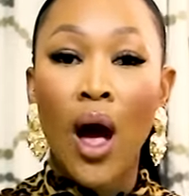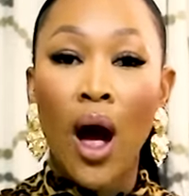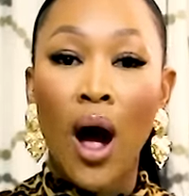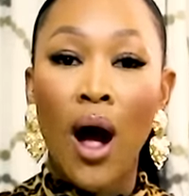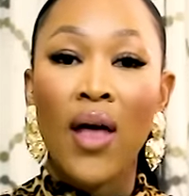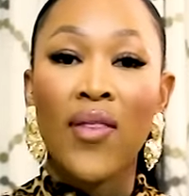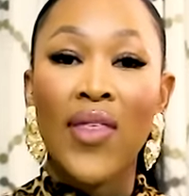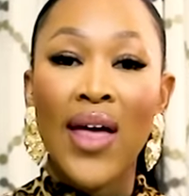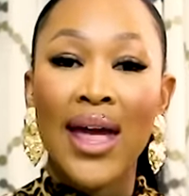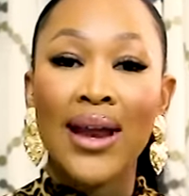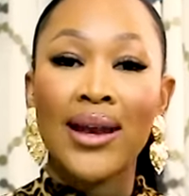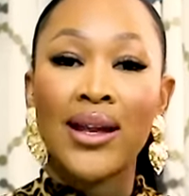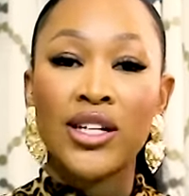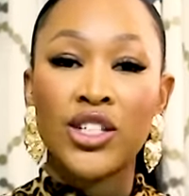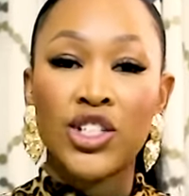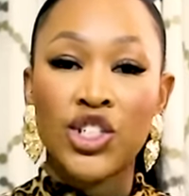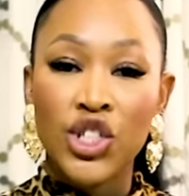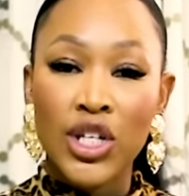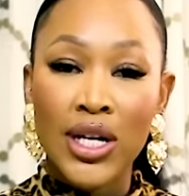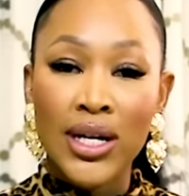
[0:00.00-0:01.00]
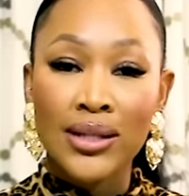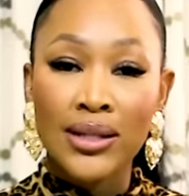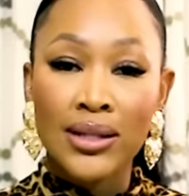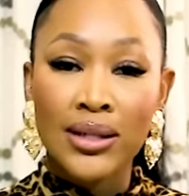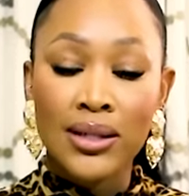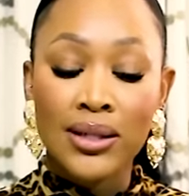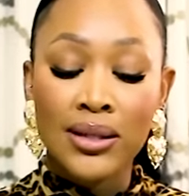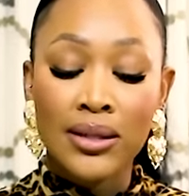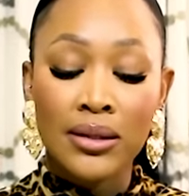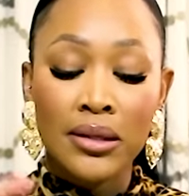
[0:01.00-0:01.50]
Are they
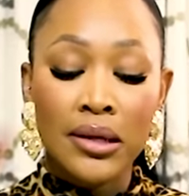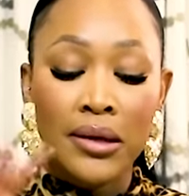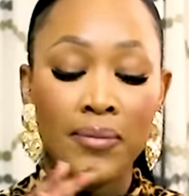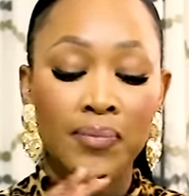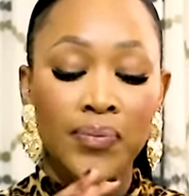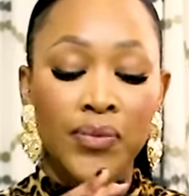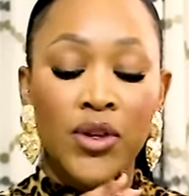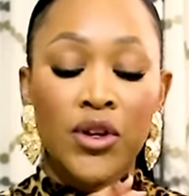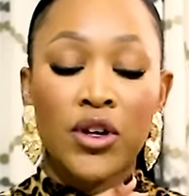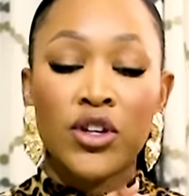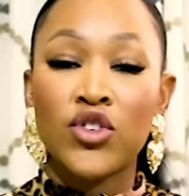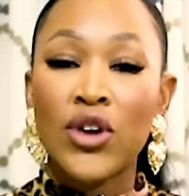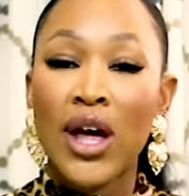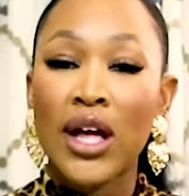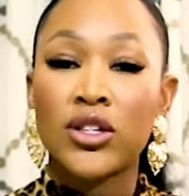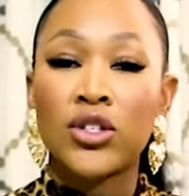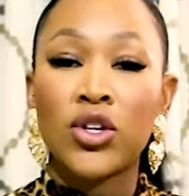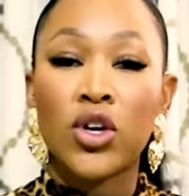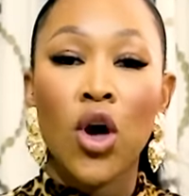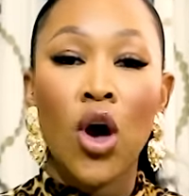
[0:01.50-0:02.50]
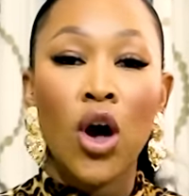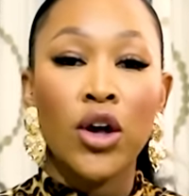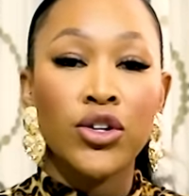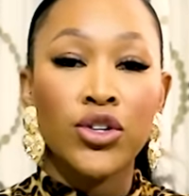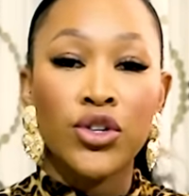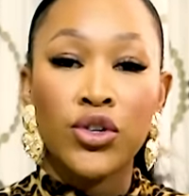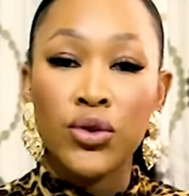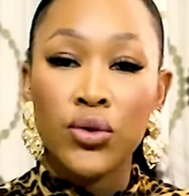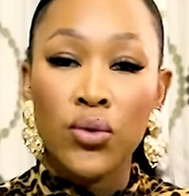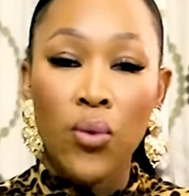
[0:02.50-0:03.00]
legit? Not trying to
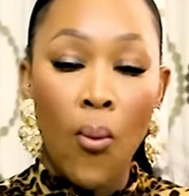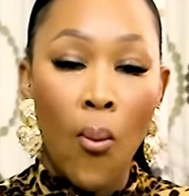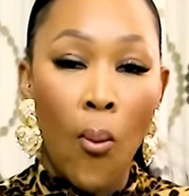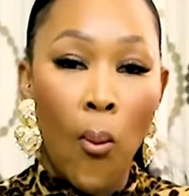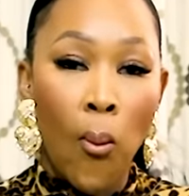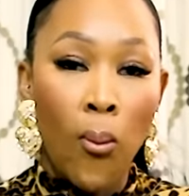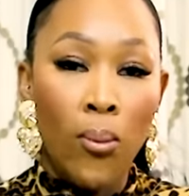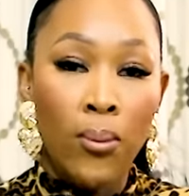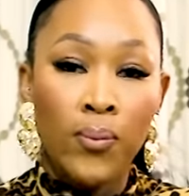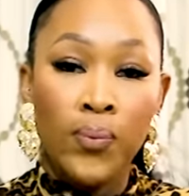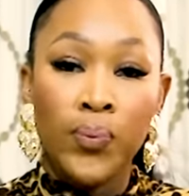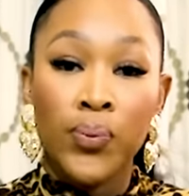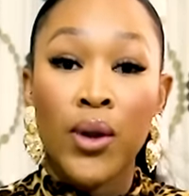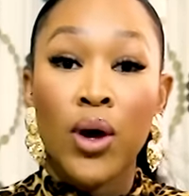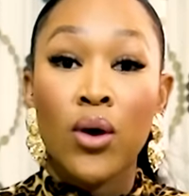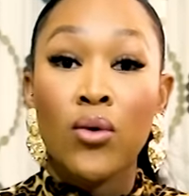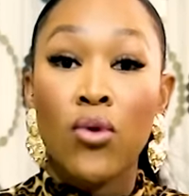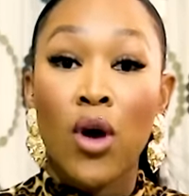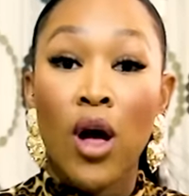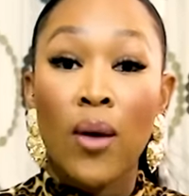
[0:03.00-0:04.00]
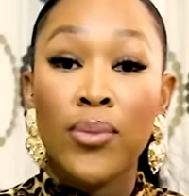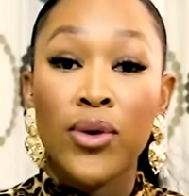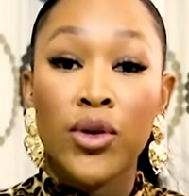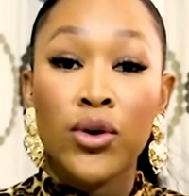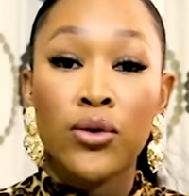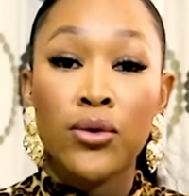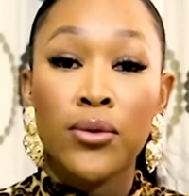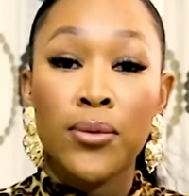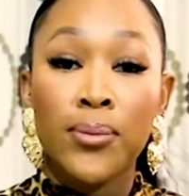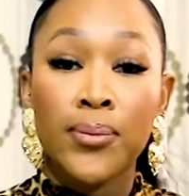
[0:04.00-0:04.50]
con you or rob
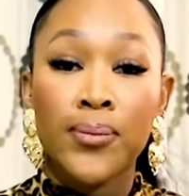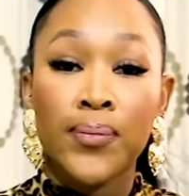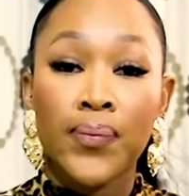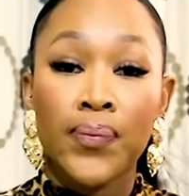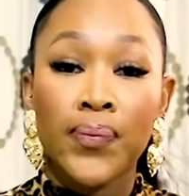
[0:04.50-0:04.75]
you.